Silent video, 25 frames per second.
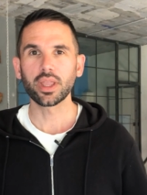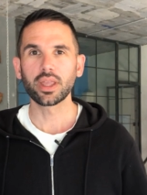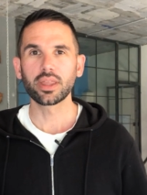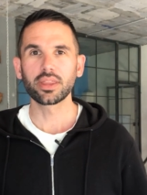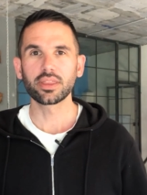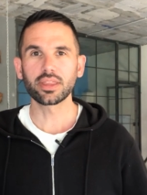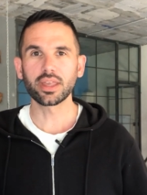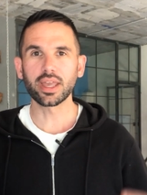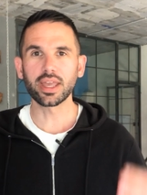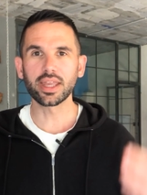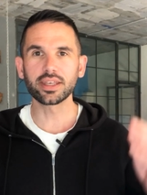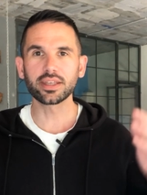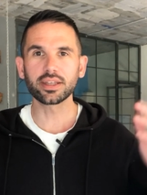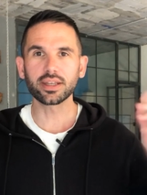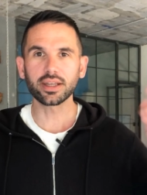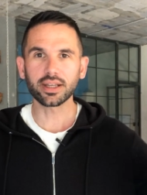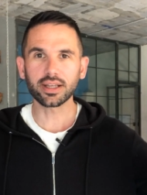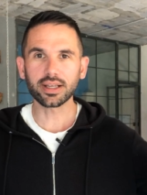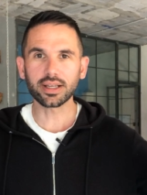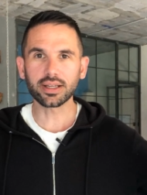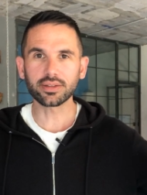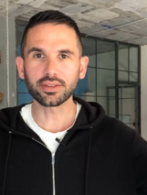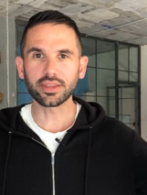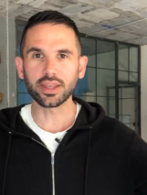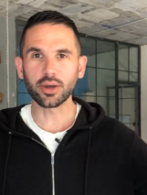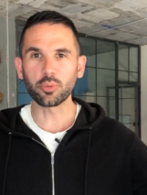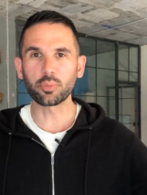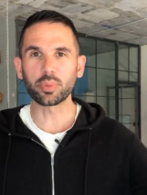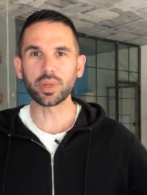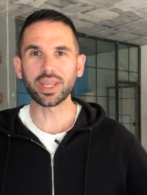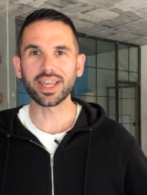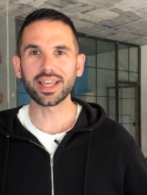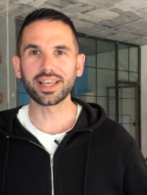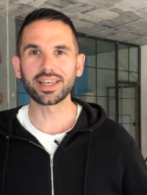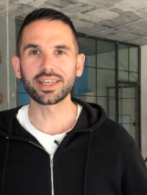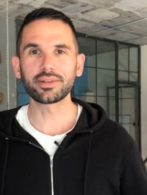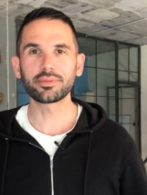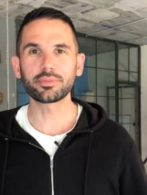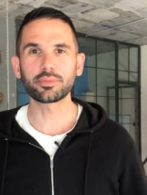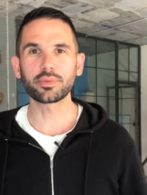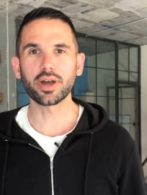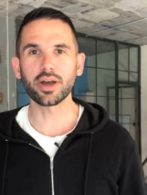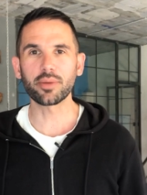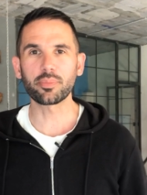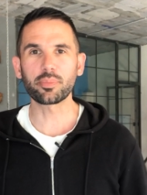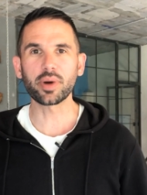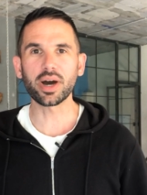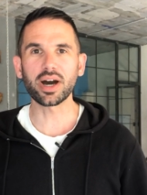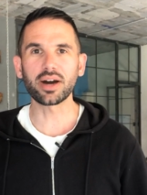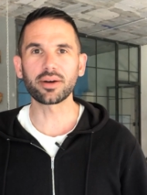then there'll be a
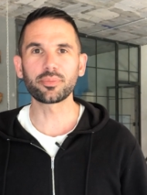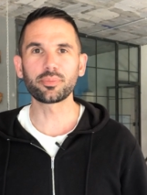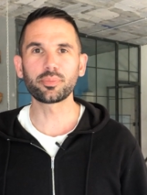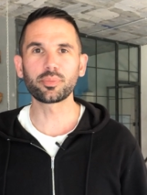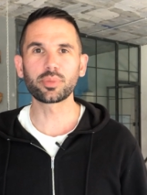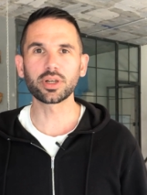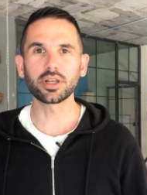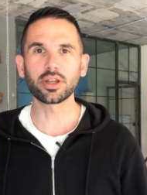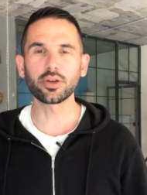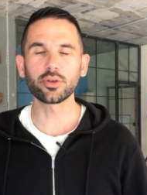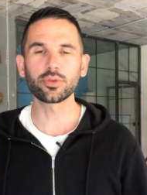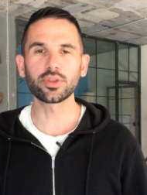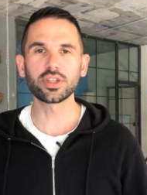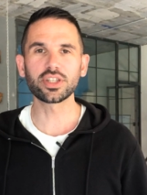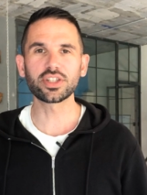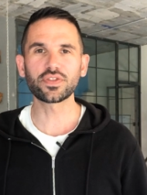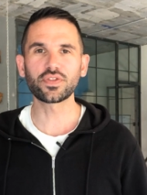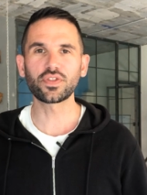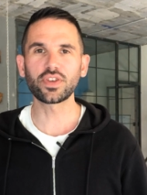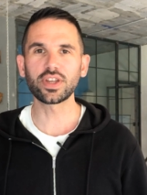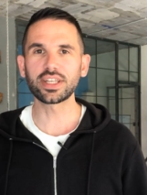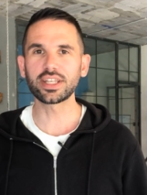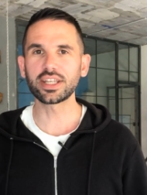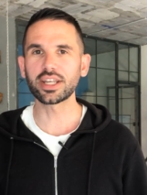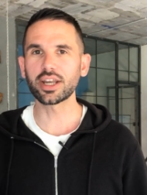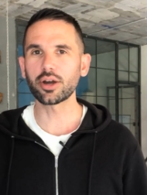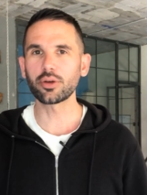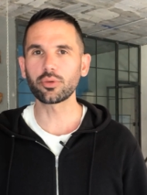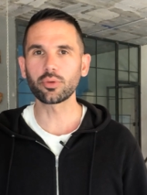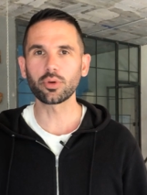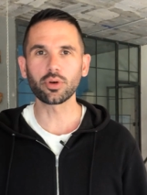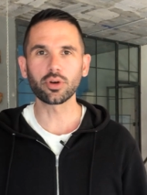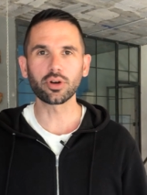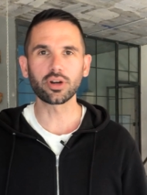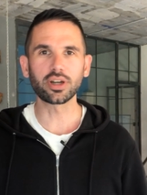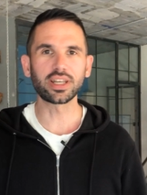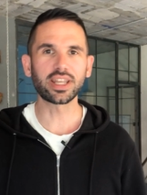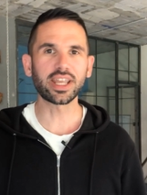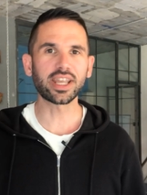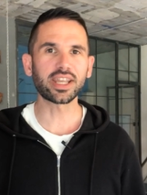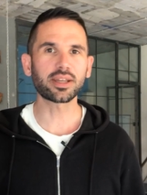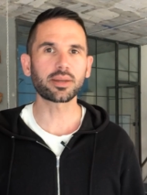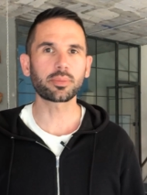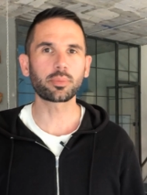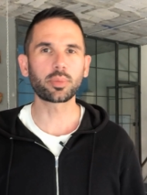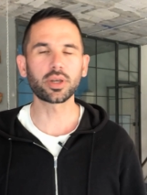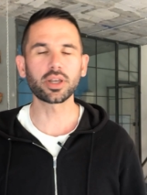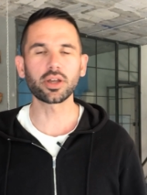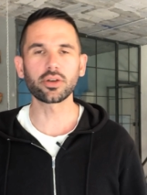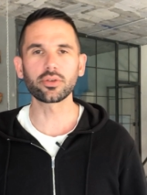button below this video or a
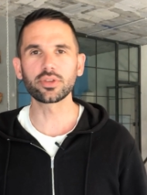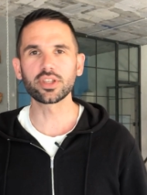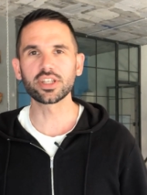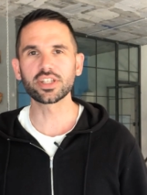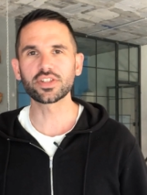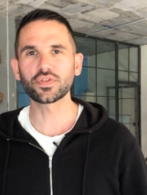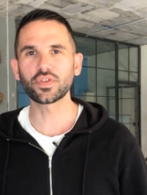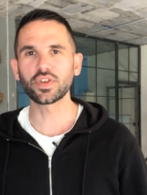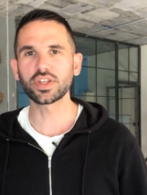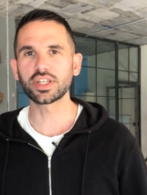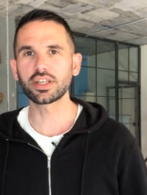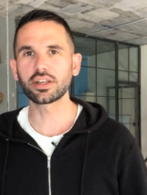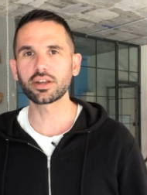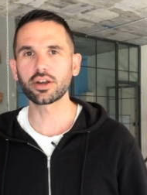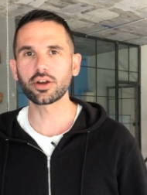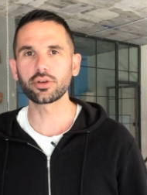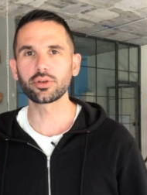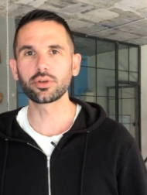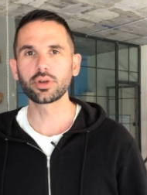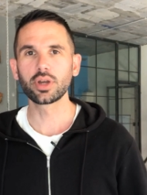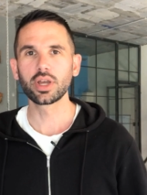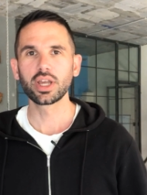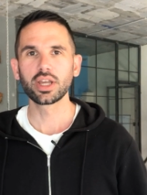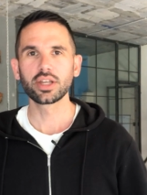link below this video.